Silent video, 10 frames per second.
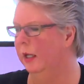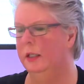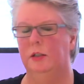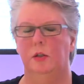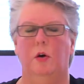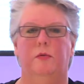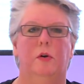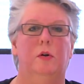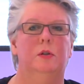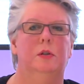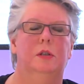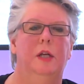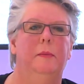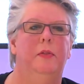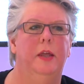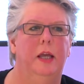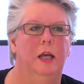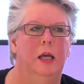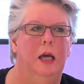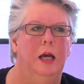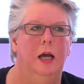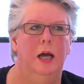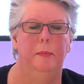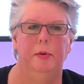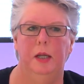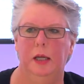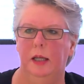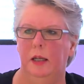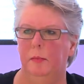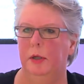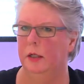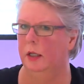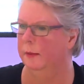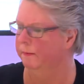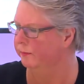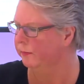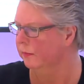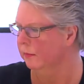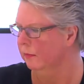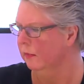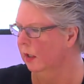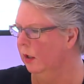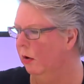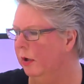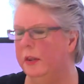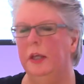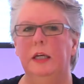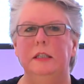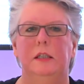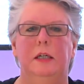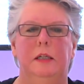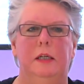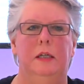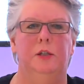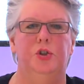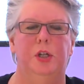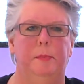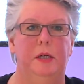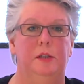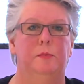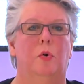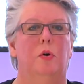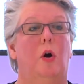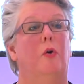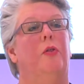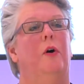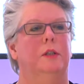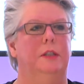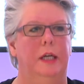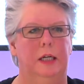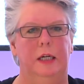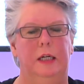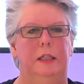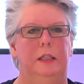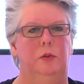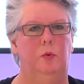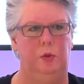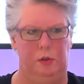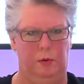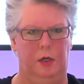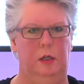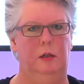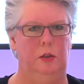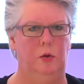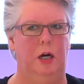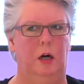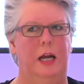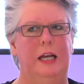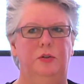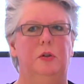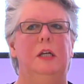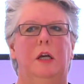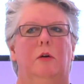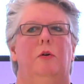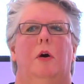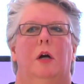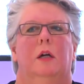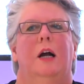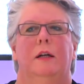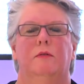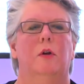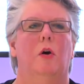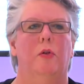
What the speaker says: and it's of course the same thing happening in a building. The only thing is that in a ship it's more authentic. You are kind of an